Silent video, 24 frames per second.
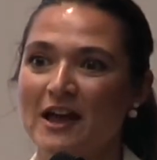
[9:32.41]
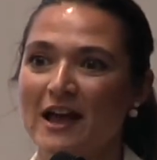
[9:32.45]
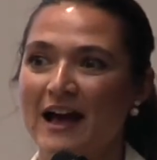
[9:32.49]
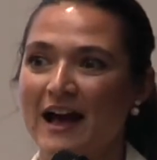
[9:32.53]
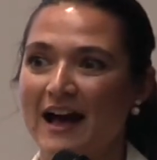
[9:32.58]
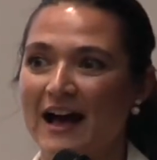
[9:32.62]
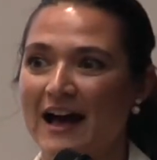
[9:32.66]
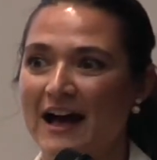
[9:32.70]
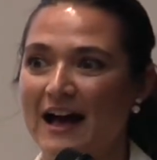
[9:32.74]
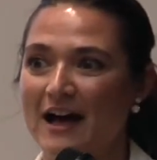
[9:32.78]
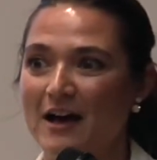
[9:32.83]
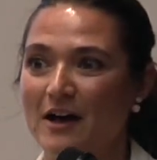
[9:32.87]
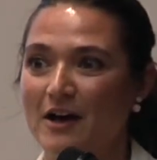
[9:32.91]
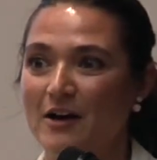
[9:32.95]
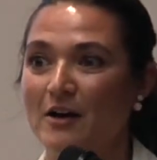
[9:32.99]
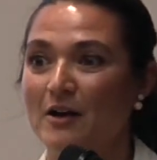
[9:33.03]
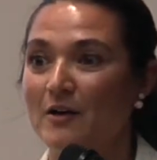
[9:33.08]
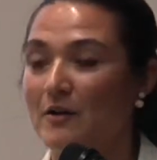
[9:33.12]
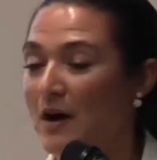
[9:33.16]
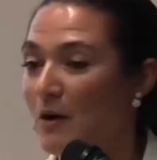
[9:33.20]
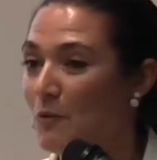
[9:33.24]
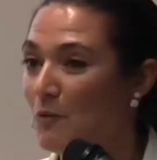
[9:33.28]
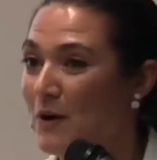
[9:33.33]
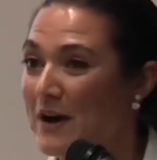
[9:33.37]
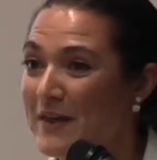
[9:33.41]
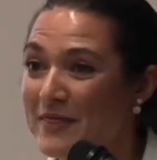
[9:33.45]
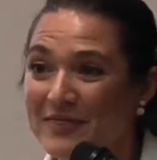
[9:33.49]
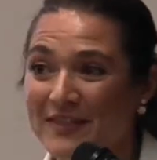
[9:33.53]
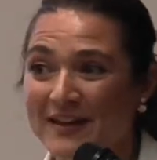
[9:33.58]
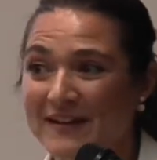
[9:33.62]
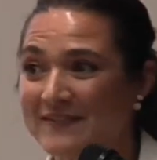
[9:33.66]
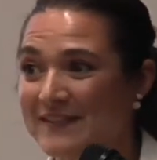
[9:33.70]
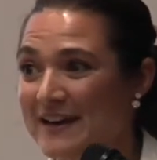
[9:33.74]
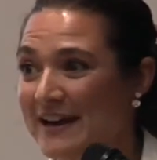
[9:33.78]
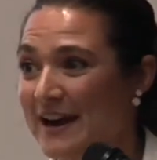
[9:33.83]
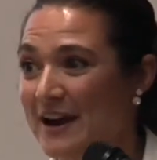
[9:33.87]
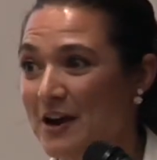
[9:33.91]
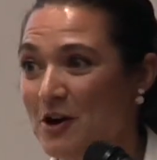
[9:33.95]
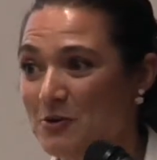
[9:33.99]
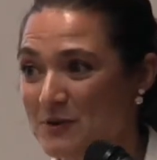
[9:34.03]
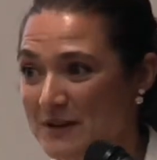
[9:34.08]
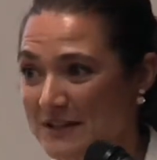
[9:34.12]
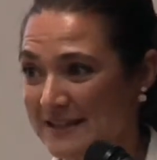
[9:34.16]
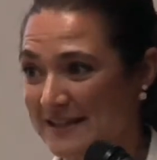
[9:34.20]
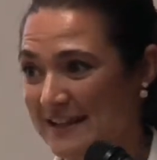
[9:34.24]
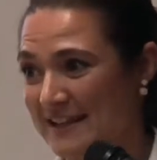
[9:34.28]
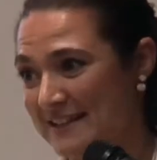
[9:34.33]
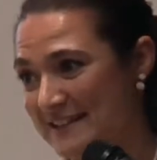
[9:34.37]
One thing that I
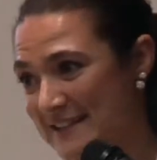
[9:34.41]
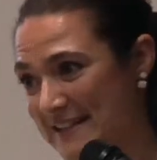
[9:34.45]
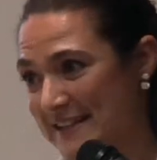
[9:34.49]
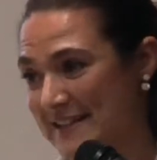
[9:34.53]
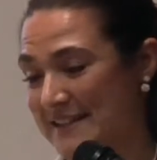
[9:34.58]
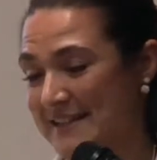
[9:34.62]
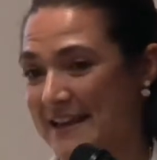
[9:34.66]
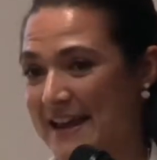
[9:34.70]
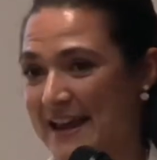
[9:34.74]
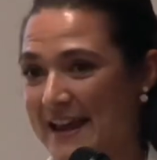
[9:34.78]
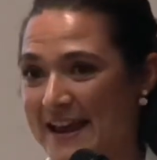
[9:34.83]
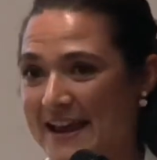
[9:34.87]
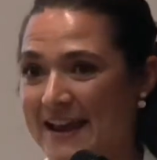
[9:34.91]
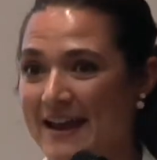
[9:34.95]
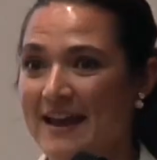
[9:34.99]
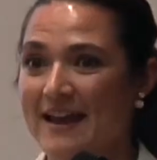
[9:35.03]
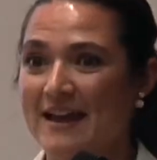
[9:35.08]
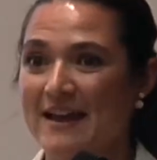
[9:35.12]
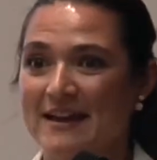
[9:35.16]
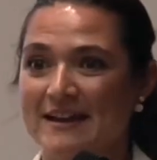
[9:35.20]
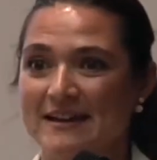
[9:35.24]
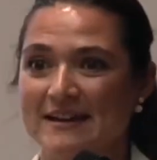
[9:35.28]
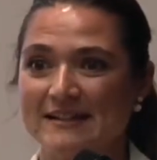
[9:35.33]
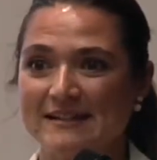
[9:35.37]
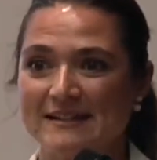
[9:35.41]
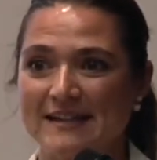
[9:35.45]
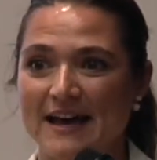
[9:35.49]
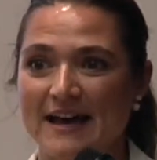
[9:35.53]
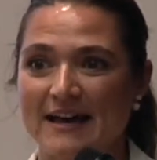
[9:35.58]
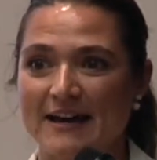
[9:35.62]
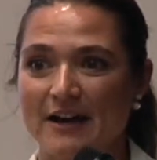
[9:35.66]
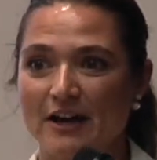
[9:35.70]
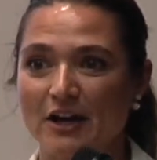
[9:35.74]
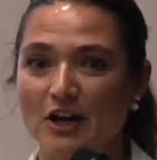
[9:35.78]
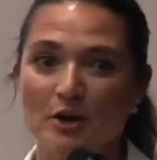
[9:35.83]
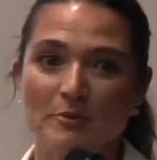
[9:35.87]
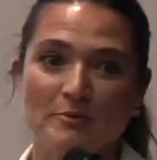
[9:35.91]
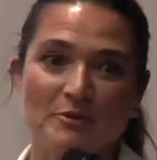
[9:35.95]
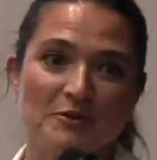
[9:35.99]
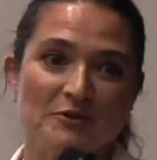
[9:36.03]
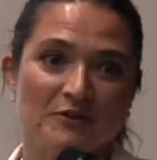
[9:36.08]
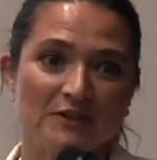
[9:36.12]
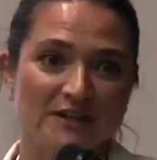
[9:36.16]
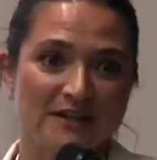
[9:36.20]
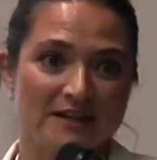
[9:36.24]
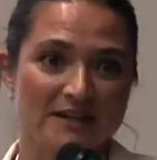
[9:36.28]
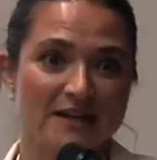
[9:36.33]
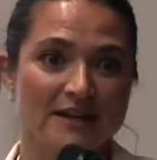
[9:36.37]
always like to say is that a
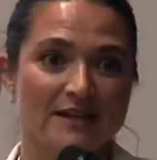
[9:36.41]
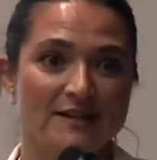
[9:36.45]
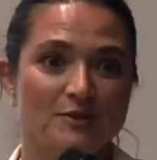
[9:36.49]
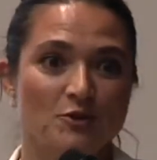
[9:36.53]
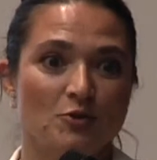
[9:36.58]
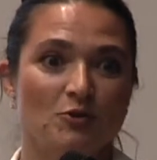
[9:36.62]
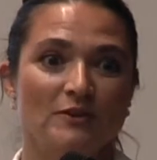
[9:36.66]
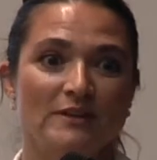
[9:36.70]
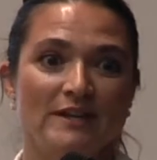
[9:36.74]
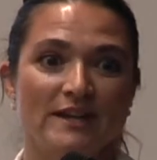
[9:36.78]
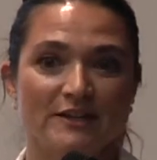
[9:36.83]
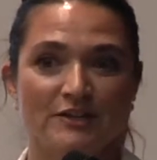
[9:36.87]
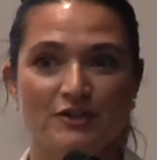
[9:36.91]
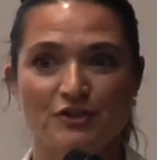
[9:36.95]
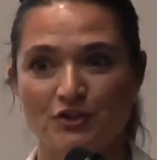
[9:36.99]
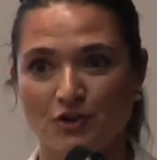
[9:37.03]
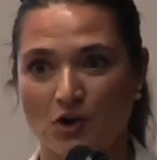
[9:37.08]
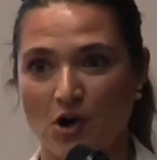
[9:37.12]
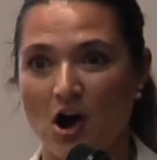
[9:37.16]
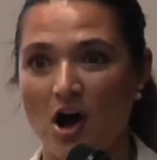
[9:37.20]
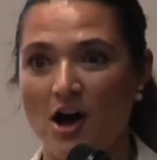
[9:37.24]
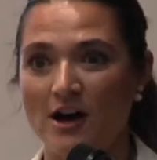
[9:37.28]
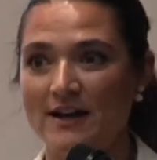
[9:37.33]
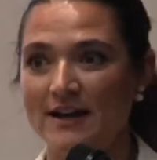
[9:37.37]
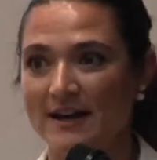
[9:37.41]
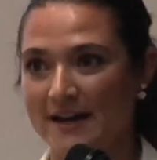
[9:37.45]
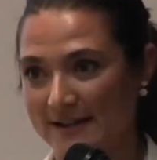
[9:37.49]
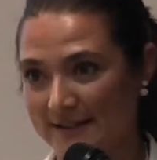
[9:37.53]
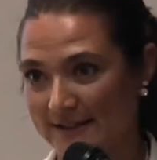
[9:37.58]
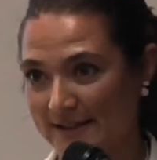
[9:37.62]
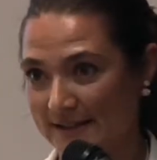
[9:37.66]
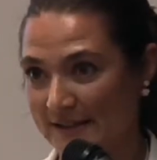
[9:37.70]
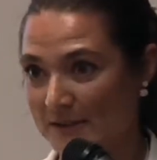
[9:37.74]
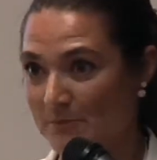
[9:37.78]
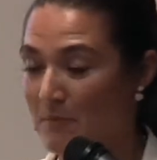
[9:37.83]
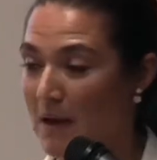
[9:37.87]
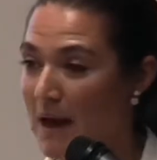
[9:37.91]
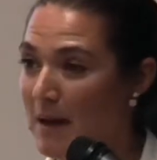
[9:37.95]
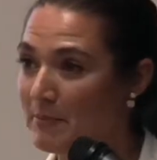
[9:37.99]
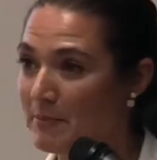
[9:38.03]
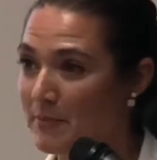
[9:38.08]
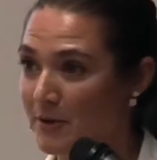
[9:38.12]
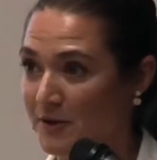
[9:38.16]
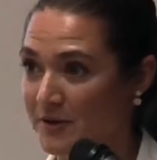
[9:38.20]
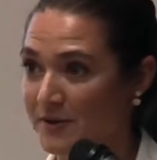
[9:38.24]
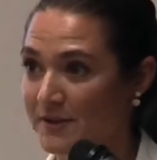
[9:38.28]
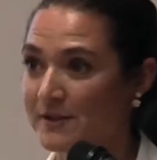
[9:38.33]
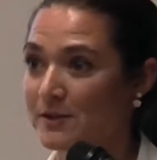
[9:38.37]
community is only as strong as its
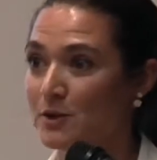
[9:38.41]
members.